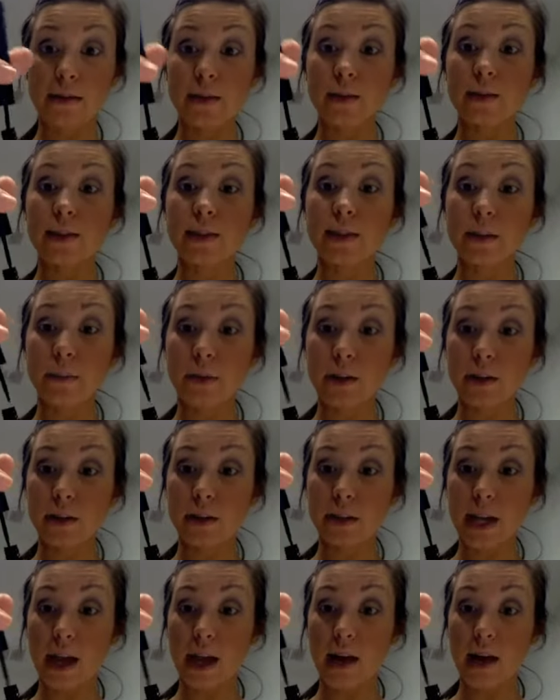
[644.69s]
So similar
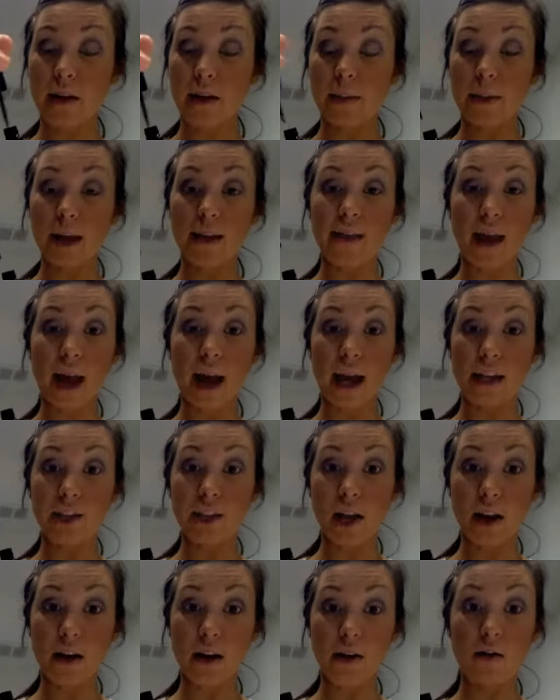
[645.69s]
to how I applied the
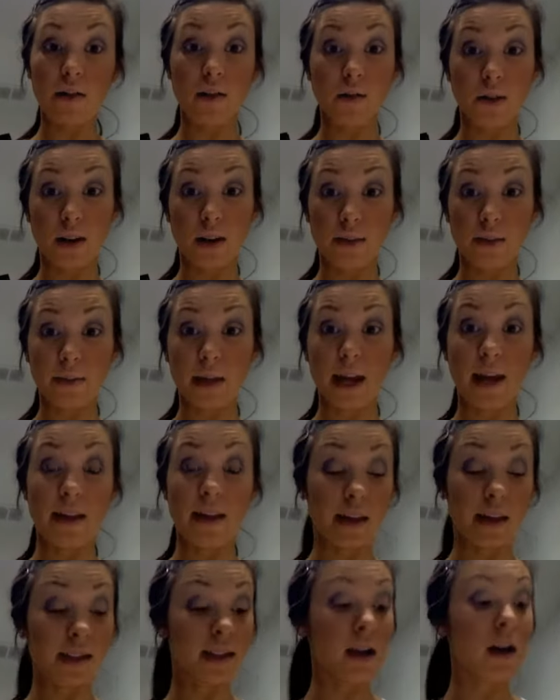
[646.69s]
eyeshadow, you want to apply
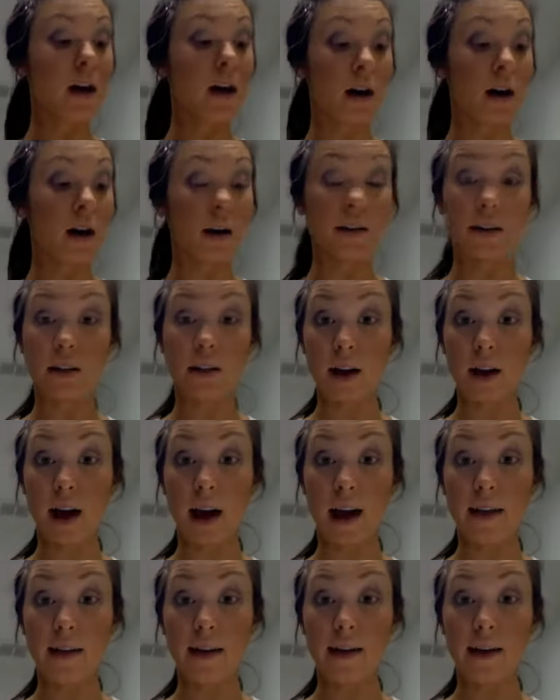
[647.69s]
this onto your
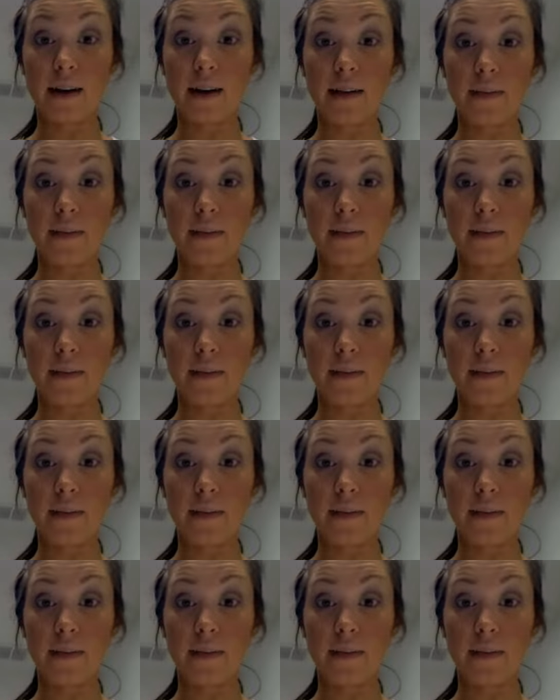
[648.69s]
eyelid.